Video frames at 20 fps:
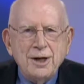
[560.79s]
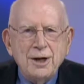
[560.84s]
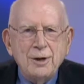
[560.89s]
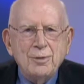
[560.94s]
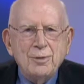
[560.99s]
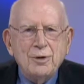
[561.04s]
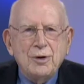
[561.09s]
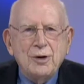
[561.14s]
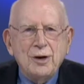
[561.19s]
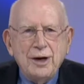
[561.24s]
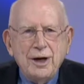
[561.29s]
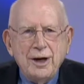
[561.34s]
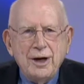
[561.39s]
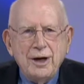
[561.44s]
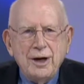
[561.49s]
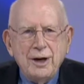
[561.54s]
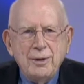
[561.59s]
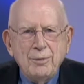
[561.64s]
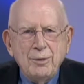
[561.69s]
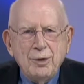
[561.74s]
to help
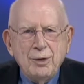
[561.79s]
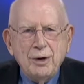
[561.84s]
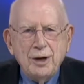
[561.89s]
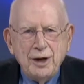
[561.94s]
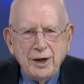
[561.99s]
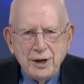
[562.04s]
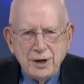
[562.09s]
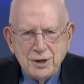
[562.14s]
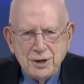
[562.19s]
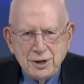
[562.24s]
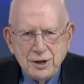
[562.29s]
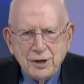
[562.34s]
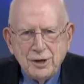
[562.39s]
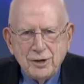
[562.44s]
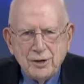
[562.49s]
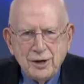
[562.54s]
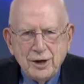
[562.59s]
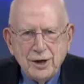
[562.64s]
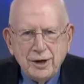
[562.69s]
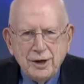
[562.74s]
create a more
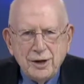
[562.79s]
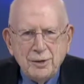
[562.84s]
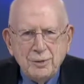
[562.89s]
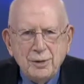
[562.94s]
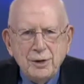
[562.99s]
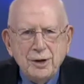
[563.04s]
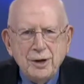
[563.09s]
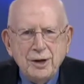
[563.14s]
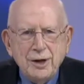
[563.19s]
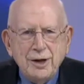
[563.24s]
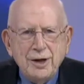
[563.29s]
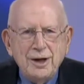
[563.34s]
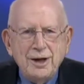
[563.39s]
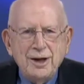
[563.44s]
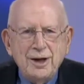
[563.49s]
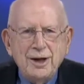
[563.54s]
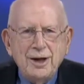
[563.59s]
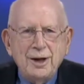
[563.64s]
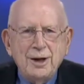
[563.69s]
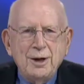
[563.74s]
age-integrated community
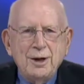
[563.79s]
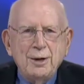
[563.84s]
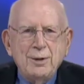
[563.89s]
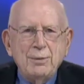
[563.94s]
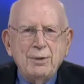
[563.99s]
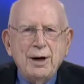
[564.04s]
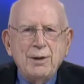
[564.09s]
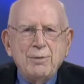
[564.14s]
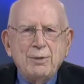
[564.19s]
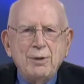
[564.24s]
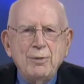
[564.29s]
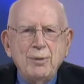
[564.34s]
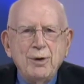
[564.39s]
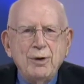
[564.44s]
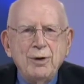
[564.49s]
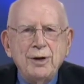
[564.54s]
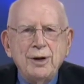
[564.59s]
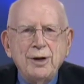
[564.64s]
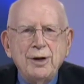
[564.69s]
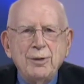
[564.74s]
by
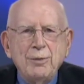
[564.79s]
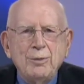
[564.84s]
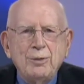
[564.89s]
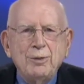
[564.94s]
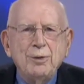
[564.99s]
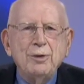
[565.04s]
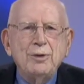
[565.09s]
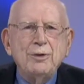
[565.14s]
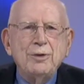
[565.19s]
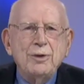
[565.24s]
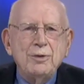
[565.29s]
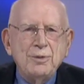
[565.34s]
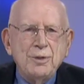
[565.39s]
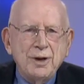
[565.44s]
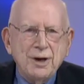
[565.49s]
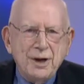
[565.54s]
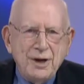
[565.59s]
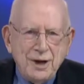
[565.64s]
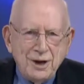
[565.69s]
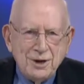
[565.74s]
promoting improved
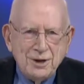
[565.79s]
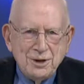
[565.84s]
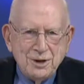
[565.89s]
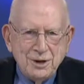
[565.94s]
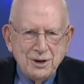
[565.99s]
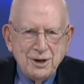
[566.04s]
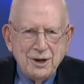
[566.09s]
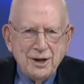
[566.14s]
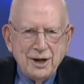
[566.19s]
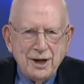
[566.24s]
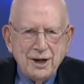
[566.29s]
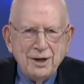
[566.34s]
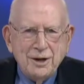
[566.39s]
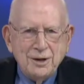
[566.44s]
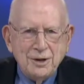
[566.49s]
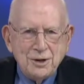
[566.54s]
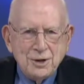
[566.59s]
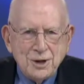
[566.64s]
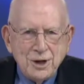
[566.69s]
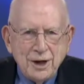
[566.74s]
communication and
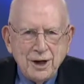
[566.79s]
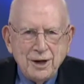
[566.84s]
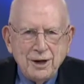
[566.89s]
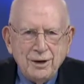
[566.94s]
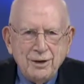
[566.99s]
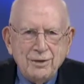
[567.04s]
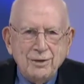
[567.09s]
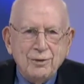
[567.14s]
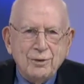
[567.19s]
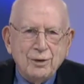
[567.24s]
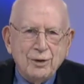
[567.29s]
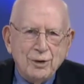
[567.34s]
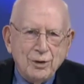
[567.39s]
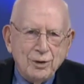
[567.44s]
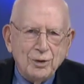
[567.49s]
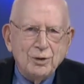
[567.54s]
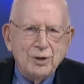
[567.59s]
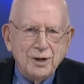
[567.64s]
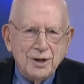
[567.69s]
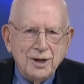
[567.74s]
understanding for
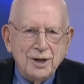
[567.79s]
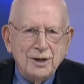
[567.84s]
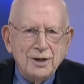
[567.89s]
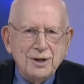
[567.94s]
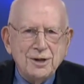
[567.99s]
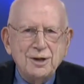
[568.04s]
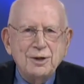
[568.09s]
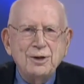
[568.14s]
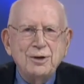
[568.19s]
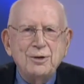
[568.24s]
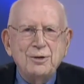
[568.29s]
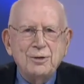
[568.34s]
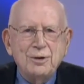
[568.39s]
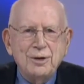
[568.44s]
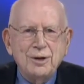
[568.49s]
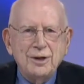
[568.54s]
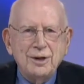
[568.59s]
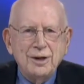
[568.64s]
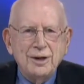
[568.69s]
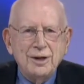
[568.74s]
older adults and
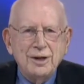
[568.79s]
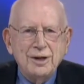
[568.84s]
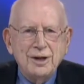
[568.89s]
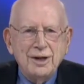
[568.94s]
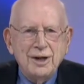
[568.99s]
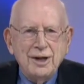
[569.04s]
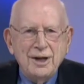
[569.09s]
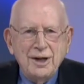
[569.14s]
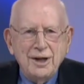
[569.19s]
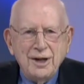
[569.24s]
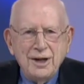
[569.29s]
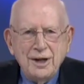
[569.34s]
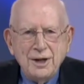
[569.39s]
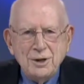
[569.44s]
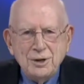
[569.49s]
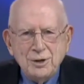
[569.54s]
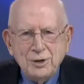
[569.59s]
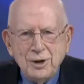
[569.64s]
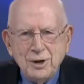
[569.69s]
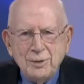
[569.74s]
youth.
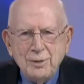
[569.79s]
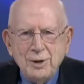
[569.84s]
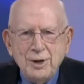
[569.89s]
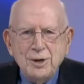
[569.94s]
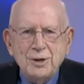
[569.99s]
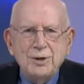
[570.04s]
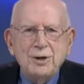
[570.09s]
And joining me